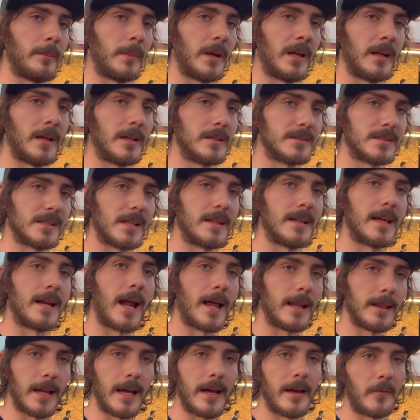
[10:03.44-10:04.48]
minutes, and then I
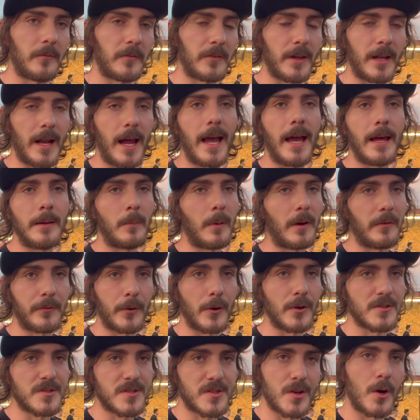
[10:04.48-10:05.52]
left, and I had my
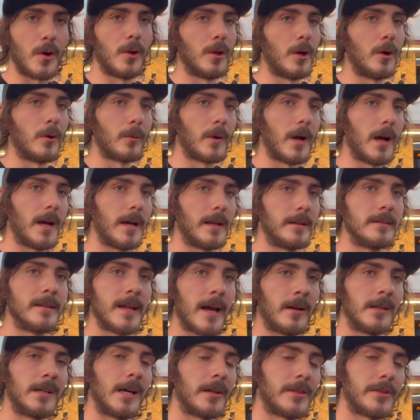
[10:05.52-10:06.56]
first solo ride
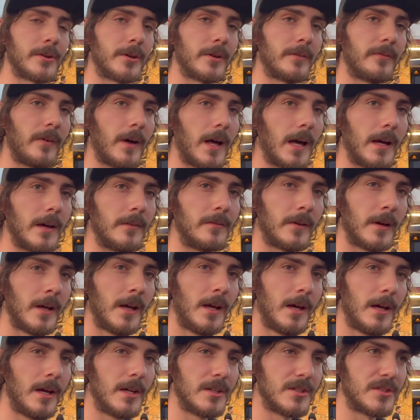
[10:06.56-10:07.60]
down I-35.
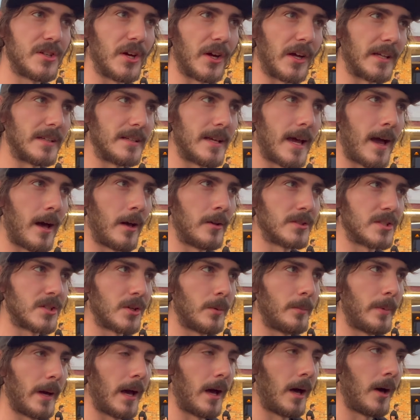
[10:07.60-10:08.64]
Took it down to
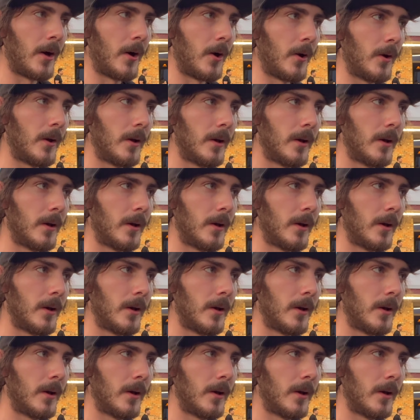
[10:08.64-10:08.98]
about...